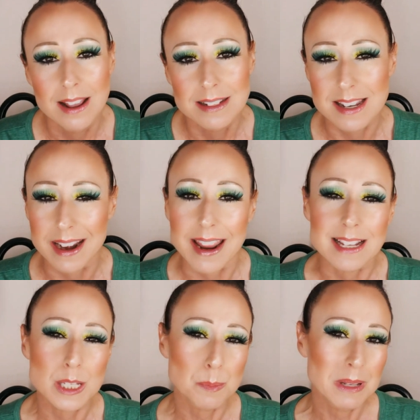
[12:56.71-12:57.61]
Did I
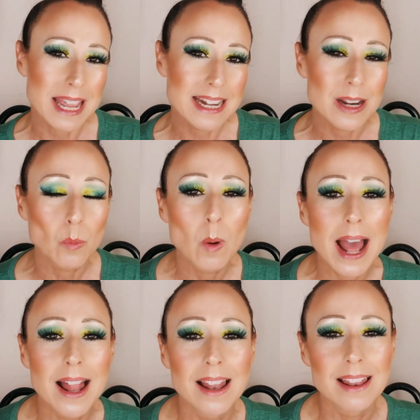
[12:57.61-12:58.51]
explain it
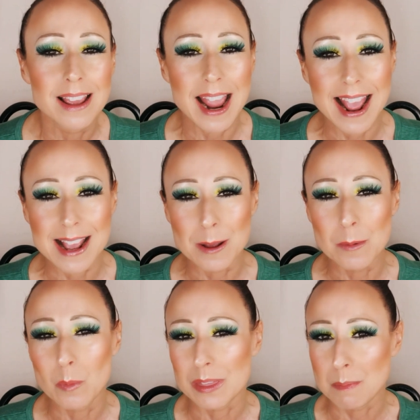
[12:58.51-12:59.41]
well?
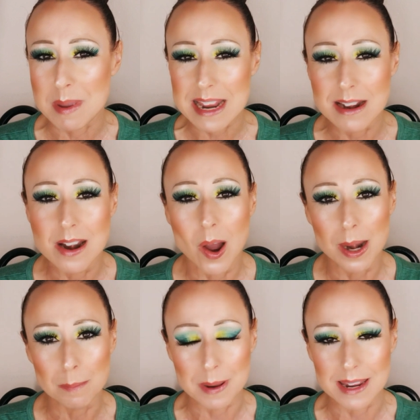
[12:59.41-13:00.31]
With me
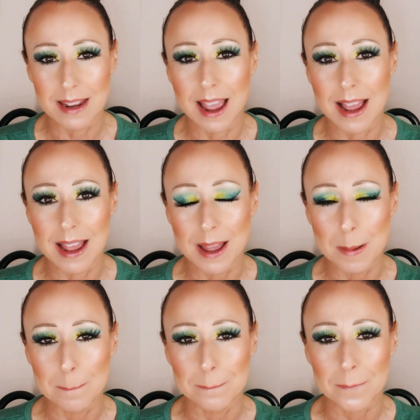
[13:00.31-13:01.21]
not being
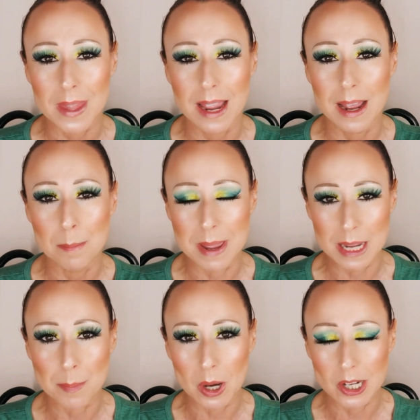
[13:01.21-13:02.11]
a
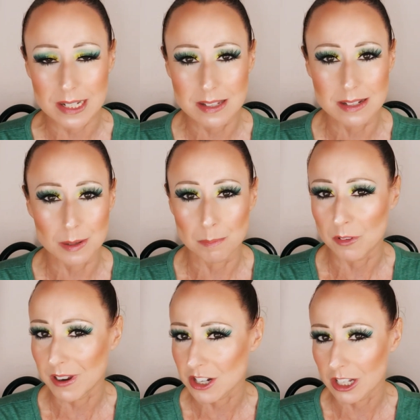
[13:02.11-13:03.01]
makeup artist,
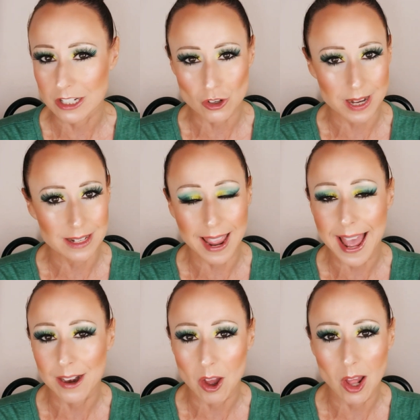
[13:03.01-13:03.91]
professionally trained
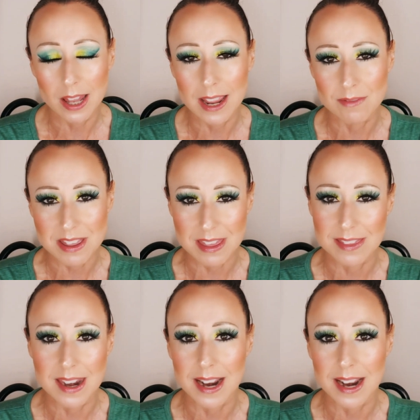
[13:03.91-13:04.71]
at all, everything that